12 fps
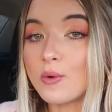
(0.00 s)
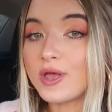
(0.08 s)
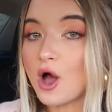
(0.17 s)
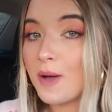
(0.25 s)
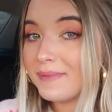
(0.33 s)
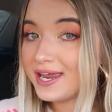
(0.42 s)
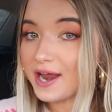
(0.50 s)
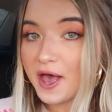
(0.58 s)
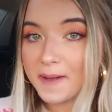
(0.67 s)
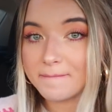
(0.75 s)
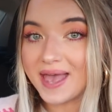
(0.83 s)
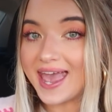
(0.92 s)
we all meet
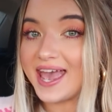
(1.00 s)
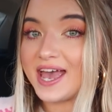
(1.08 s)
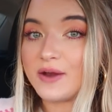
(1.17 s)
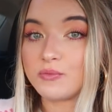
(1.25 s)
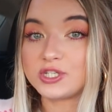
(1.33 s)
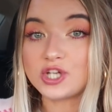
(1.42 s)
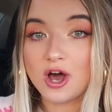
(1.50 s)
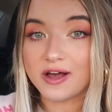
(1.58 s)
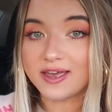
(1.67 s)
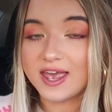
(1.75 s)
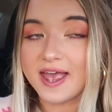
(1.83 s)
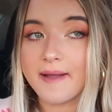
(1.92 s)
up and we're
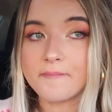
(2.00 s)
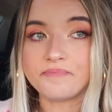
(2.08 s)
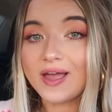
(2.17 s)
talking.